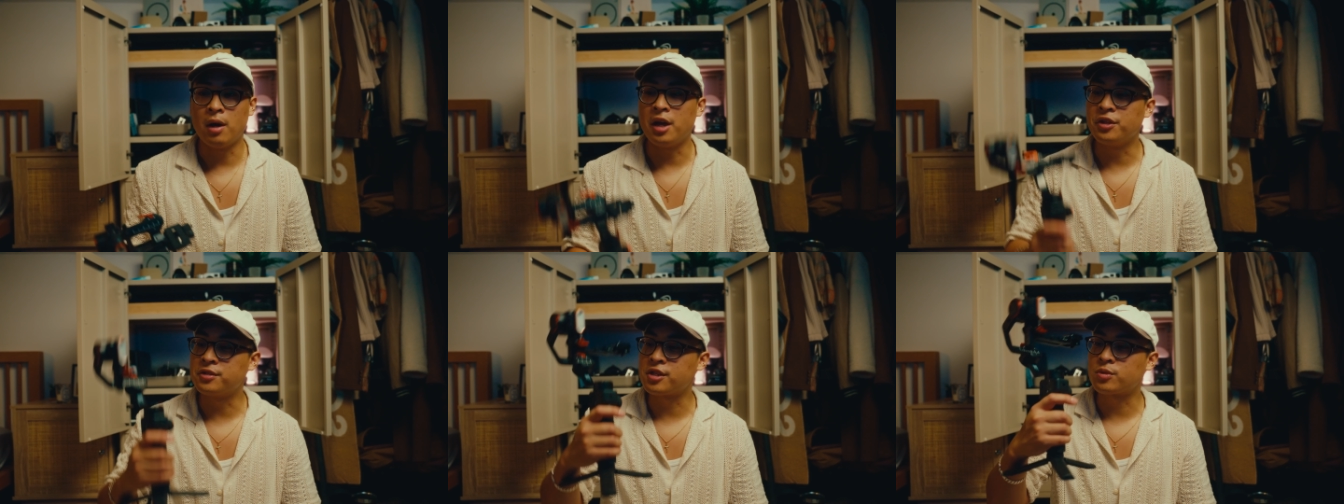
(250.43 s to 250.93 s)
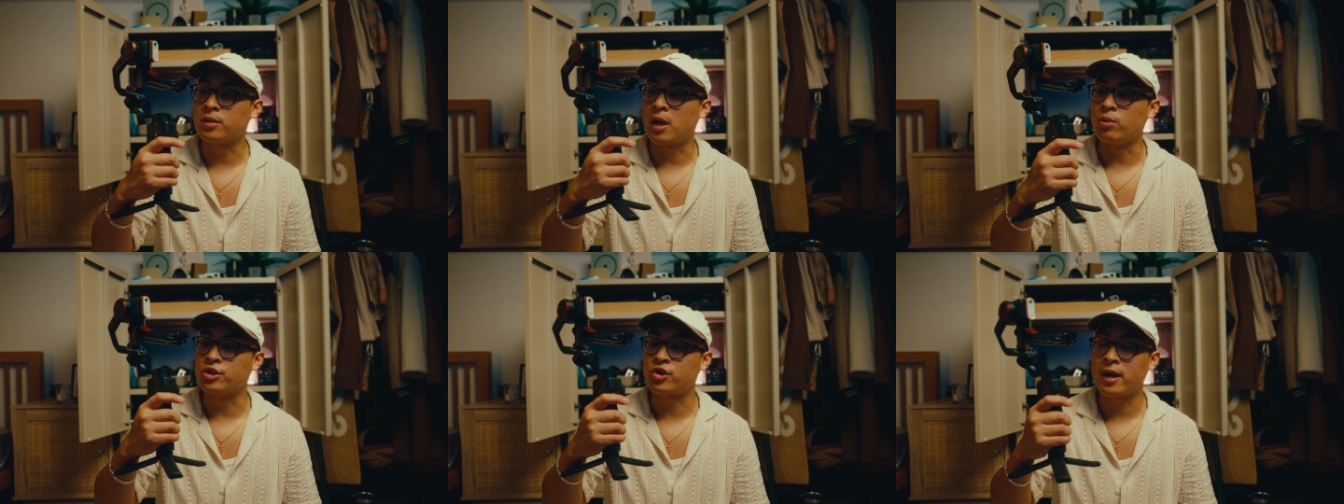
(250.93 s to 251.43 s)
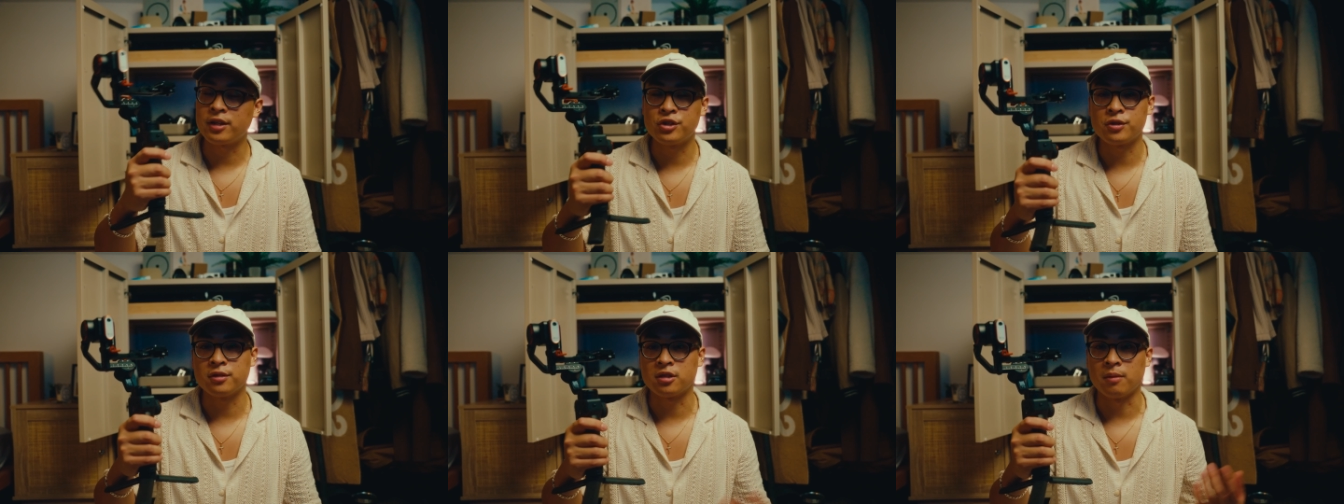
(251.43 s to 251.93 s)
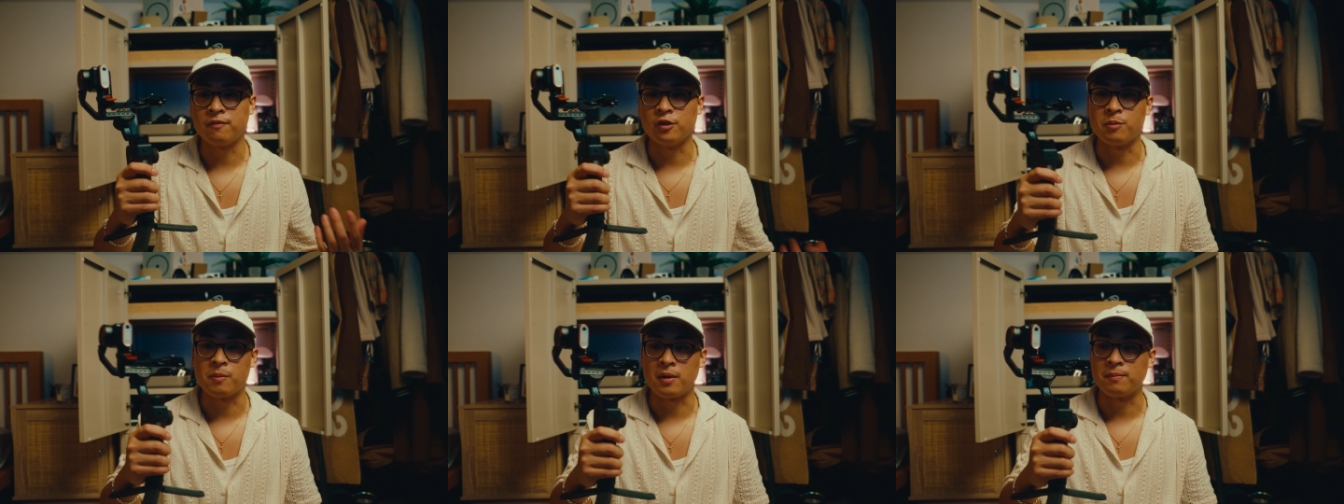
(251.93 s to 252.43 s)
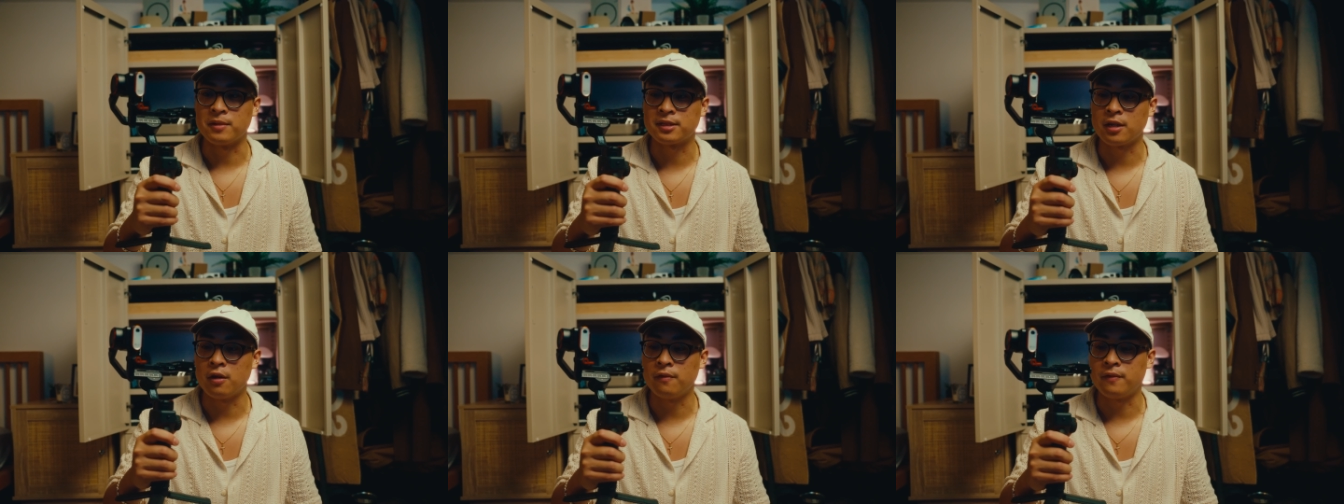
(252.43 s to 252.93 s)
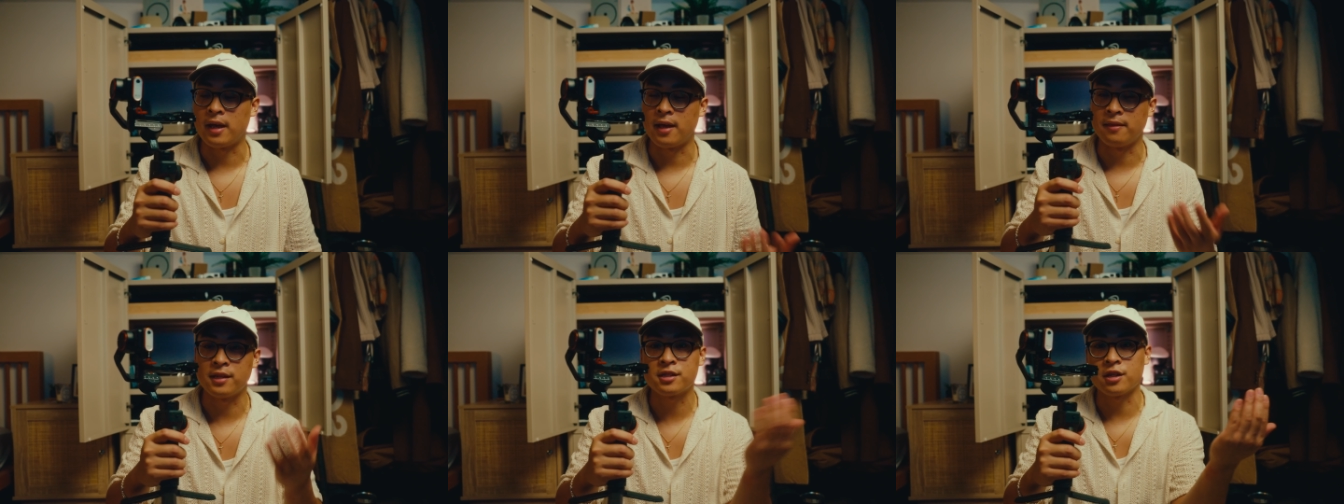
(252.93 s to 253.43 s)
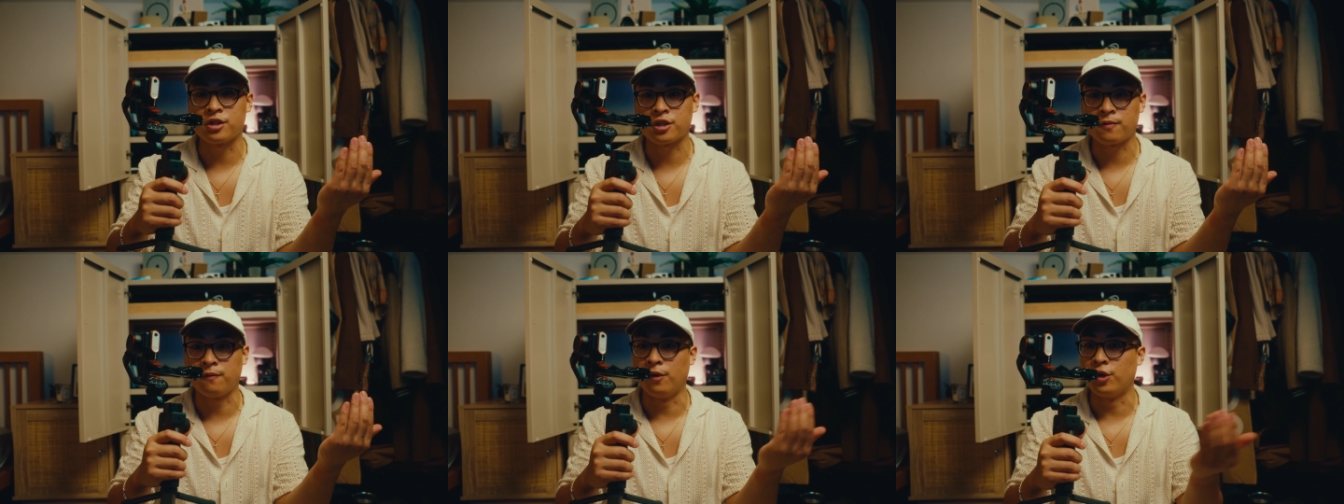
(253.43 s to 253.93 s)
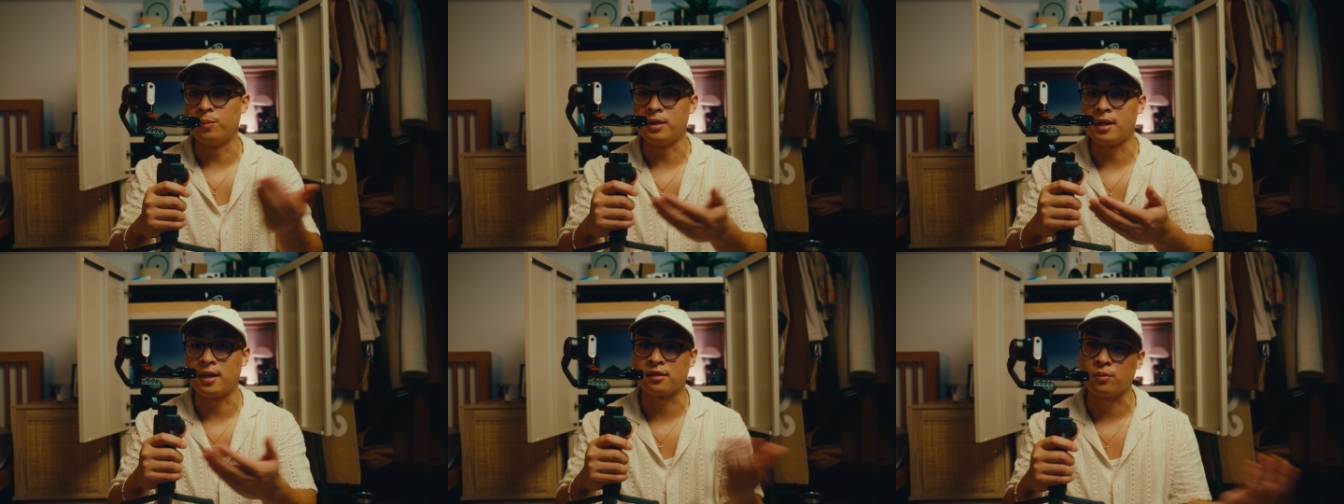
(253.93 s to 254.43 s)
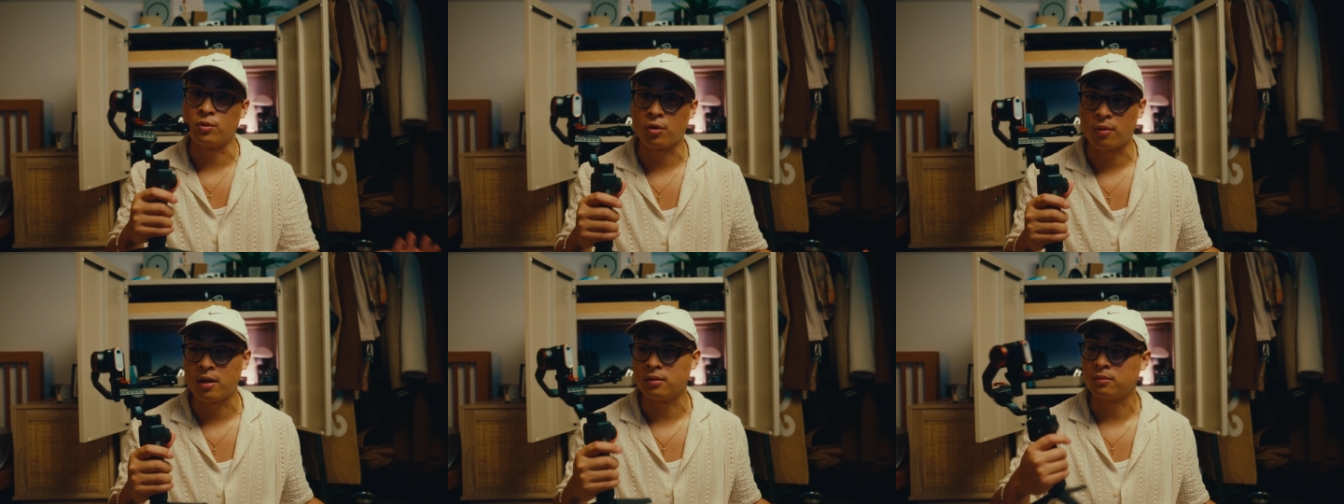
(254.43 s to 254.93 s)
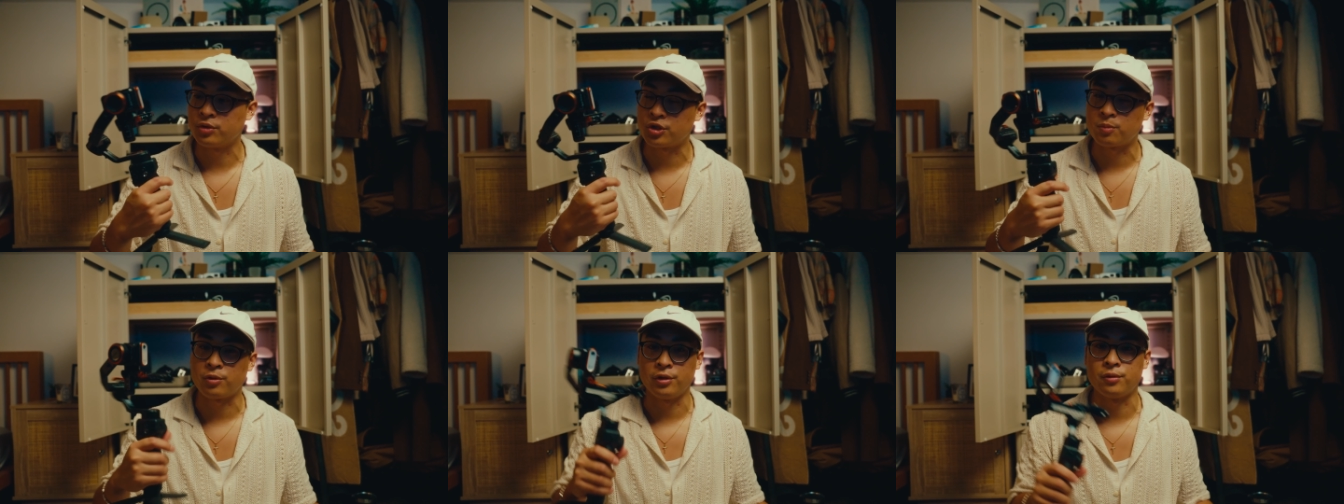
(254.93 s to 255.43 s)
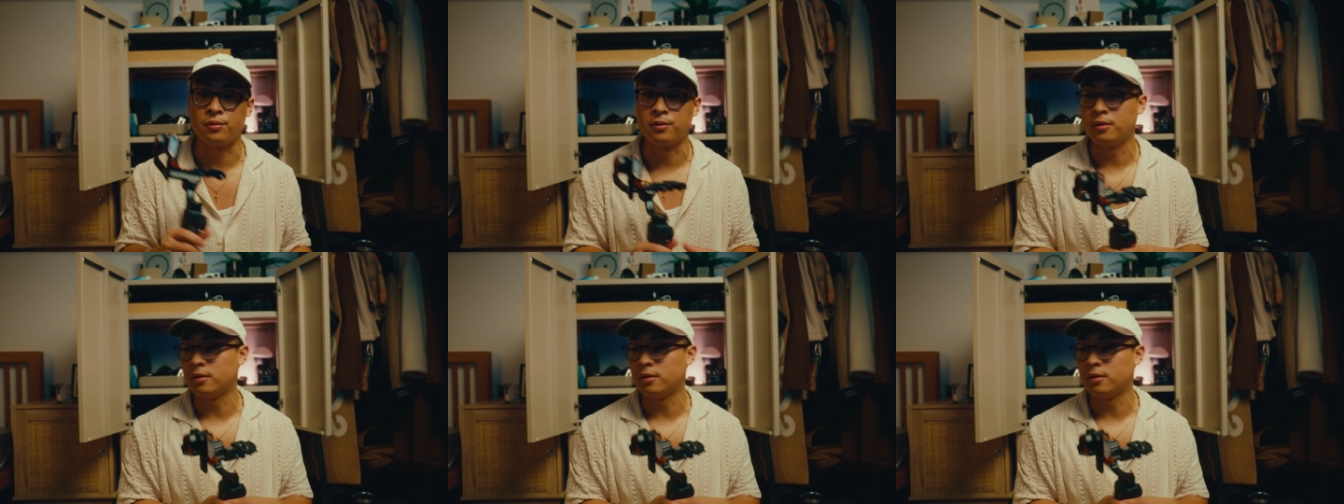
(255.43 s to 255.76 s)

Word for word: But I use this when I want tracking shots and I'm filming by myself, and this can just follow me as I walk around, which is pretty cool.